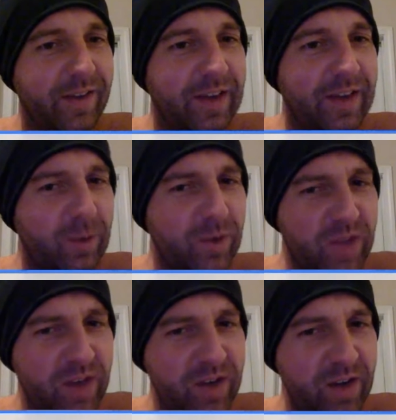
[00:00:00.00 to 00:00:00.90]
And was
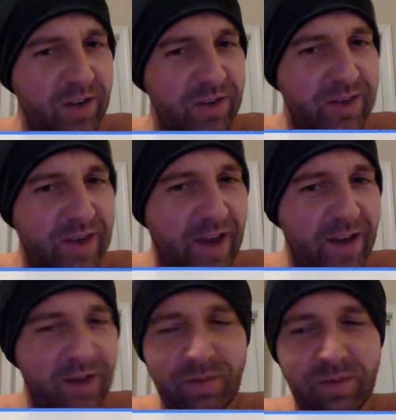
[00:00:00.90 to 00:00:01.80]
Ken next to
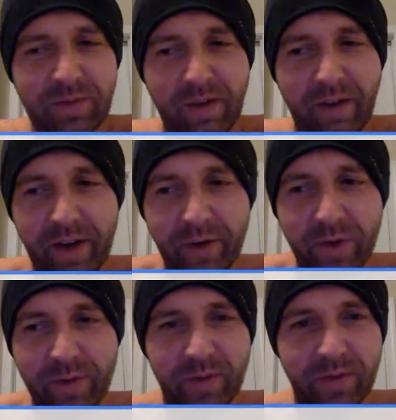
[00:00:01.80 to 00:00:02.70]
Adam? I don't
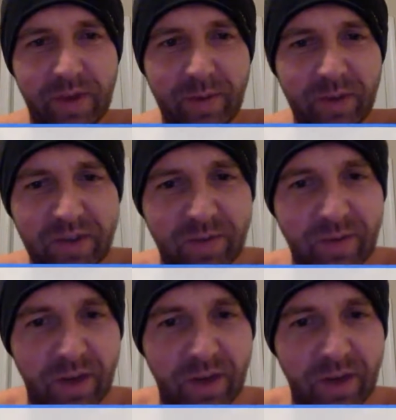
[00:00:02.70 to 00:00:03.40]
remember. He must have been.